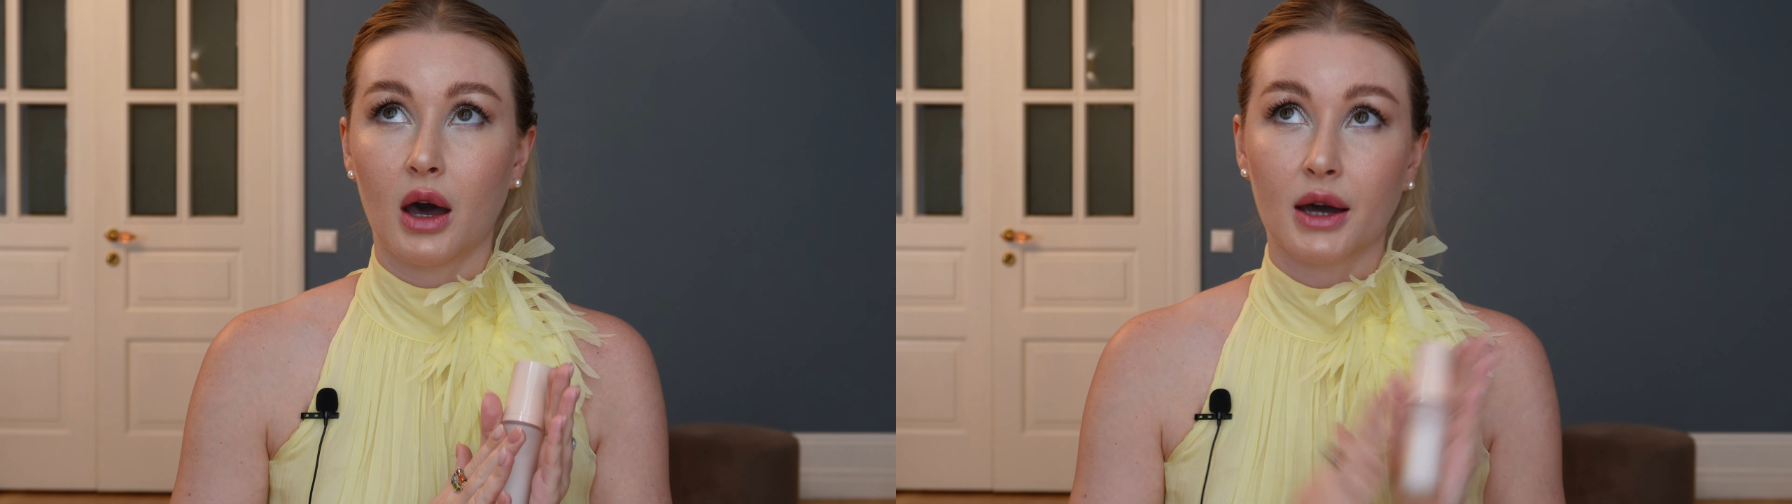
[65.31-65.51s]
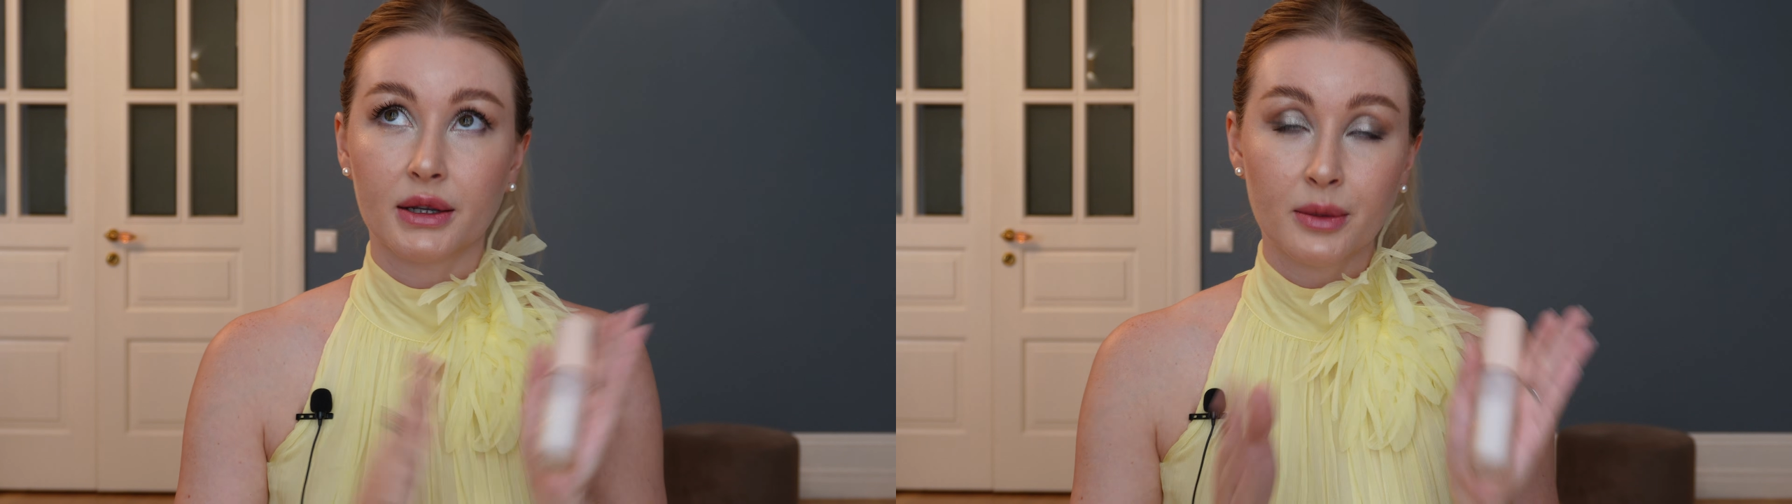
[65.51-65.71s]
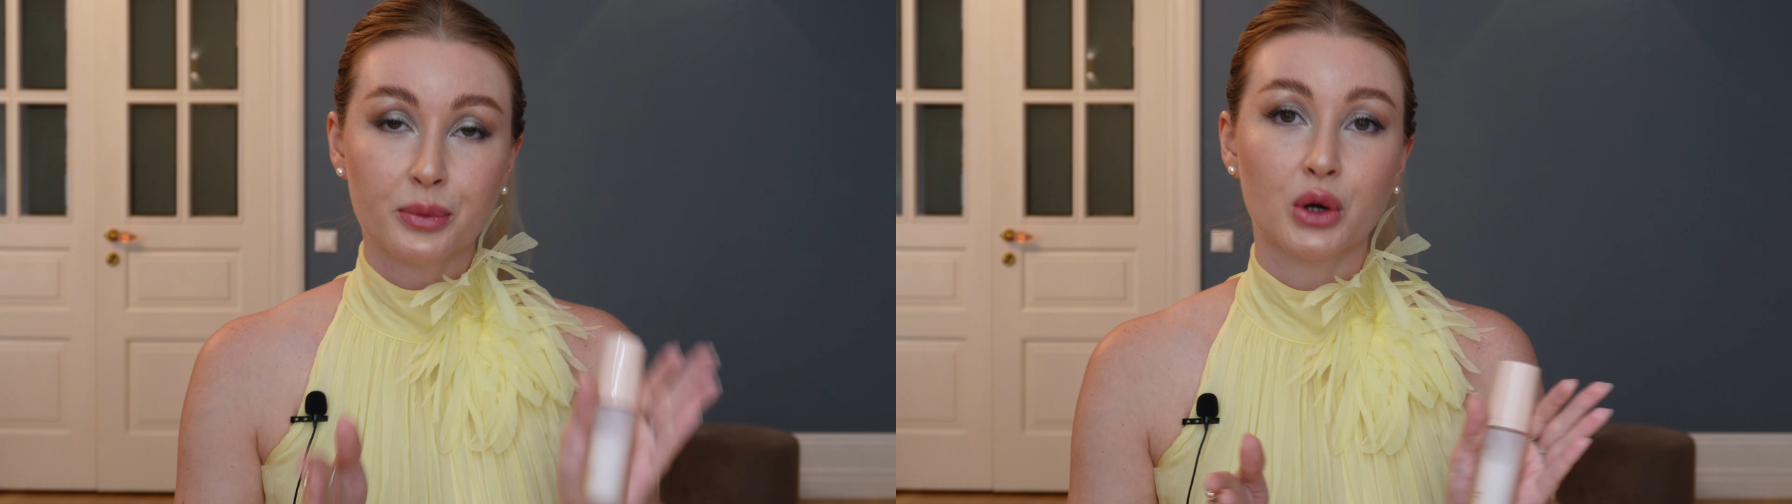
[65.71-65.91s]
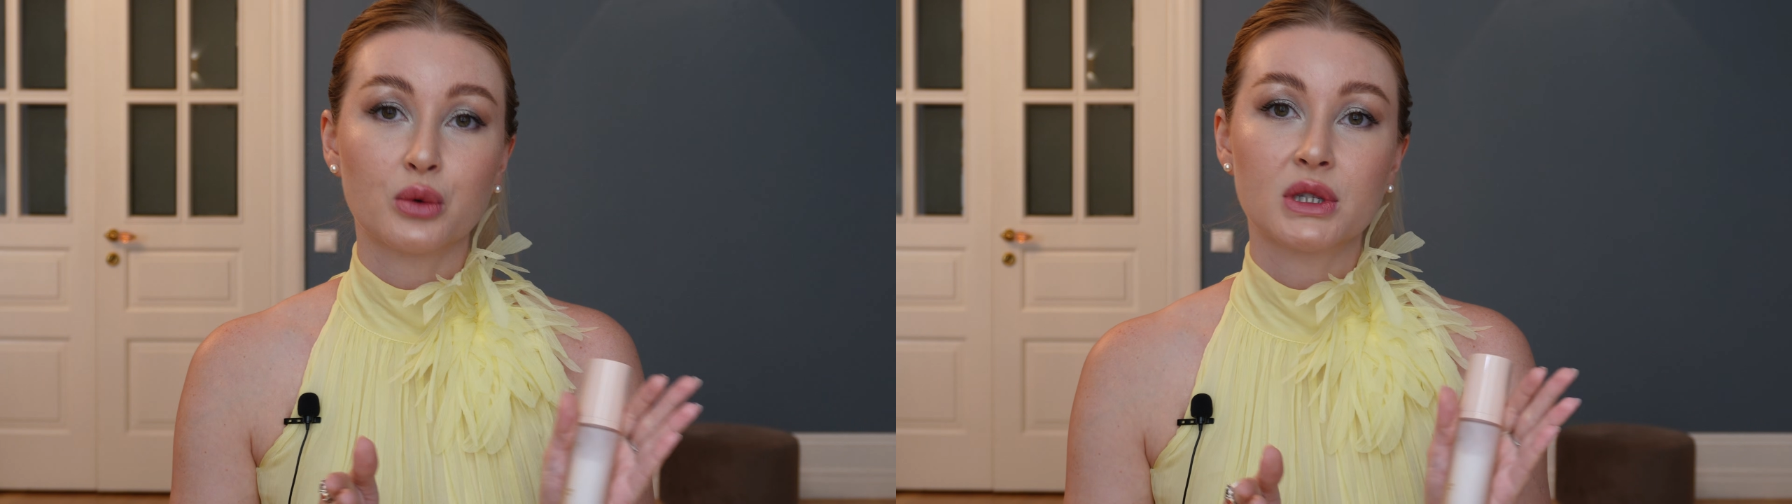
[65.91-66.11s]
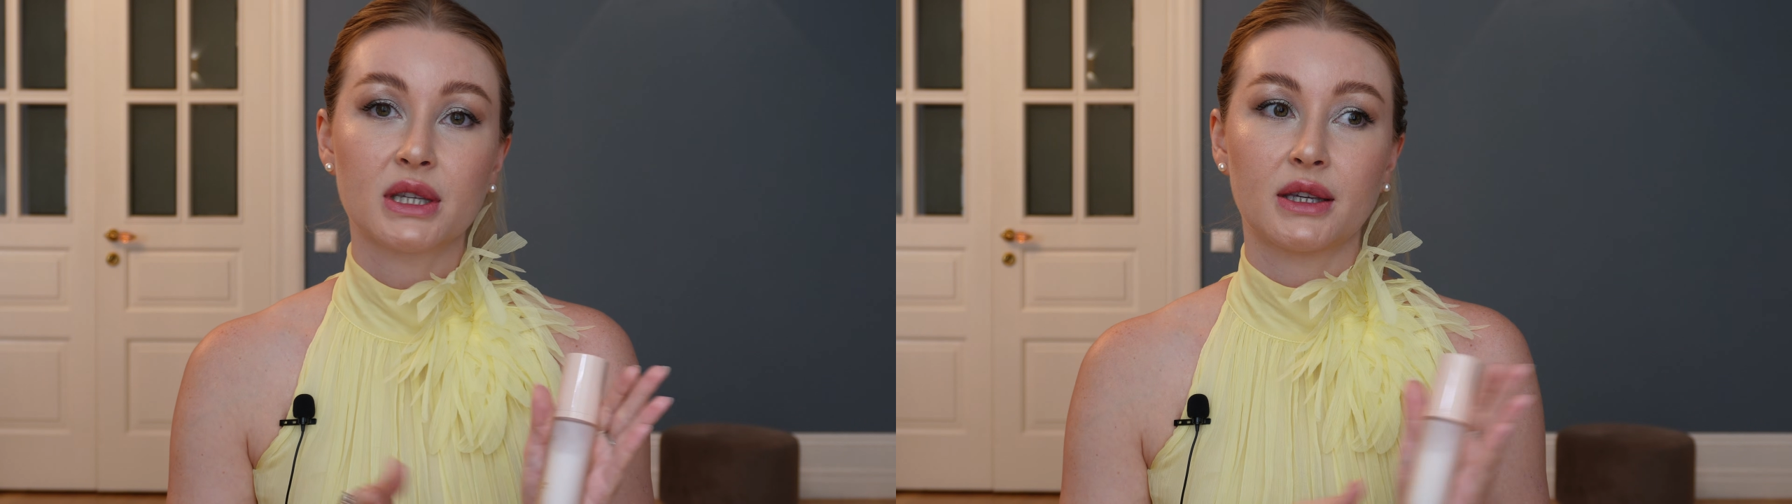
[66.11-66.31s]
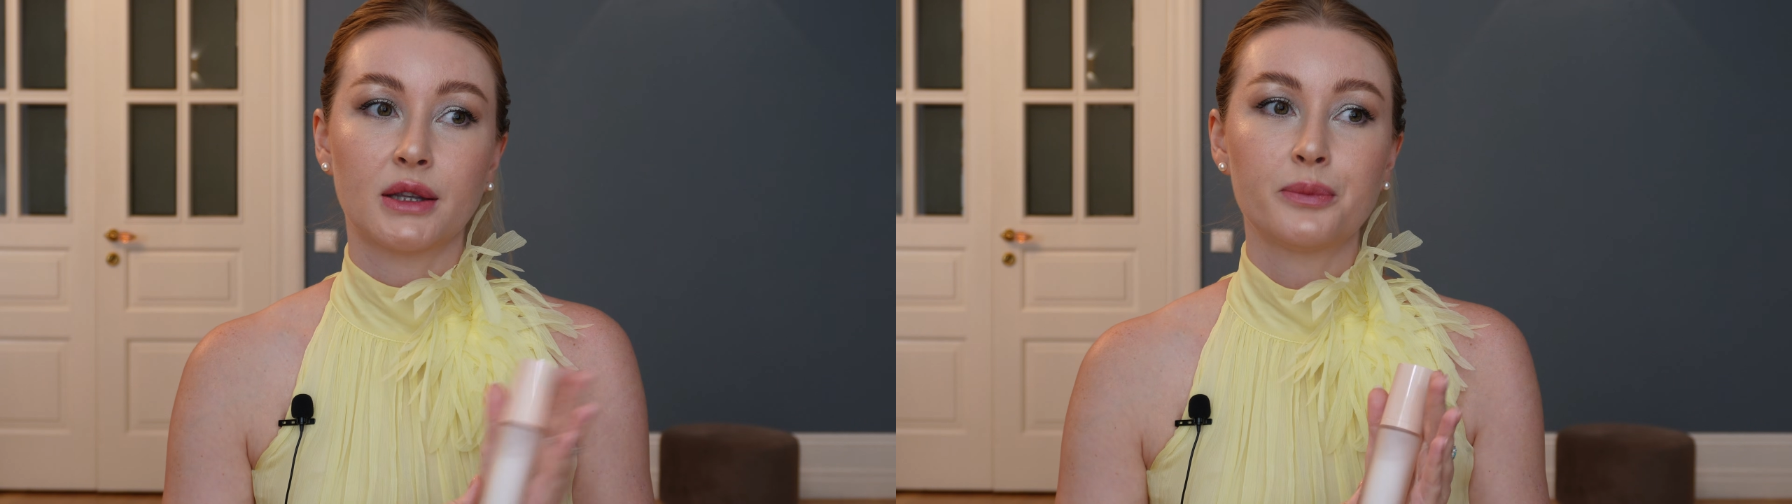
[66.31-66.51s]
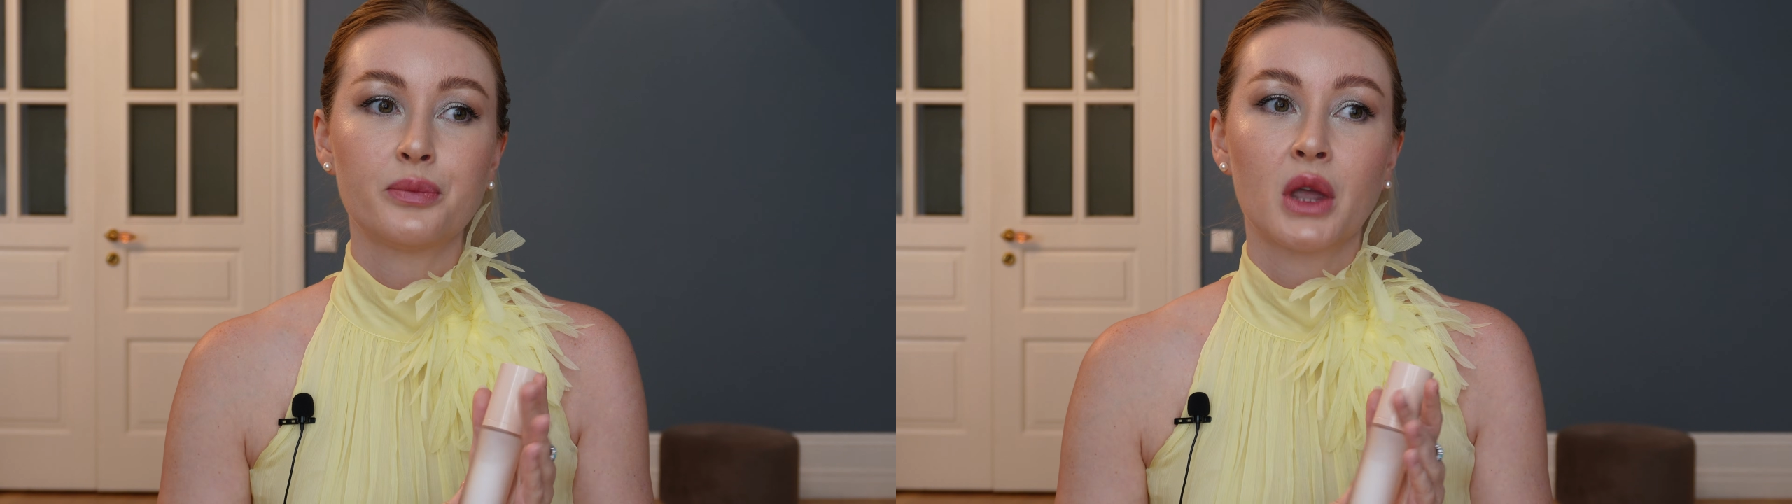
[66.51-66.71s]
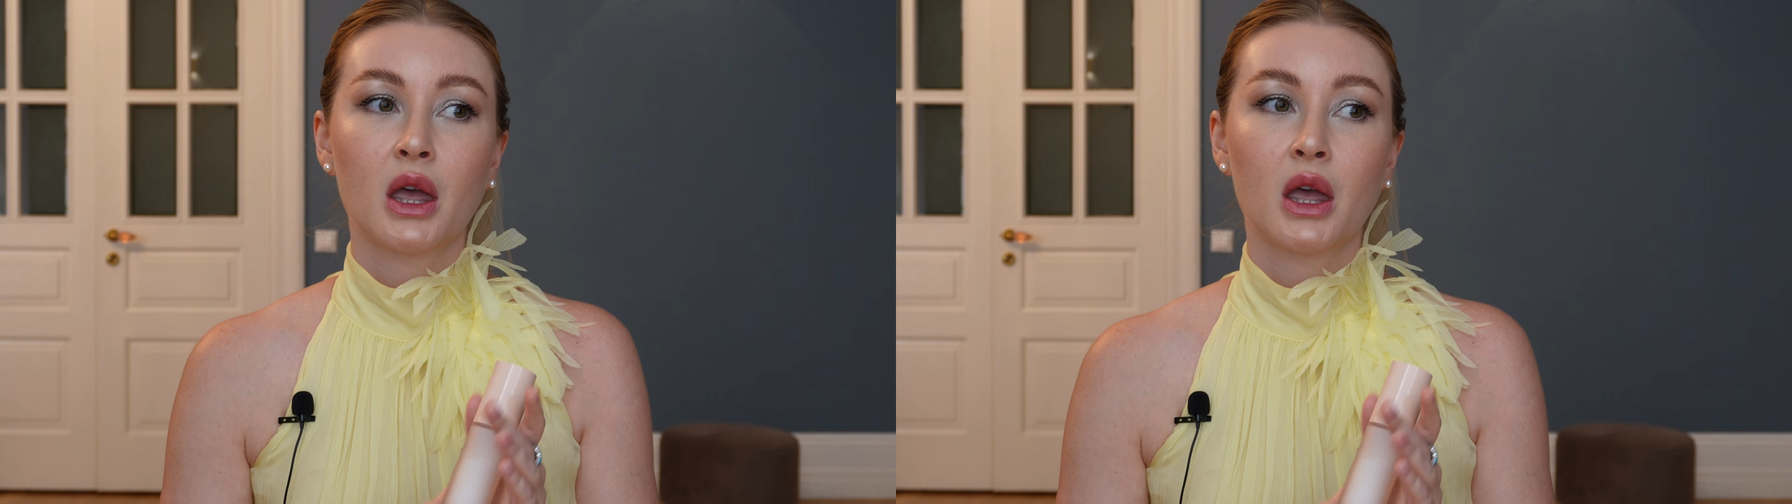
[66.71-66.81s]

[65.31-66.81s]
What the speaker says: acne-prone skin,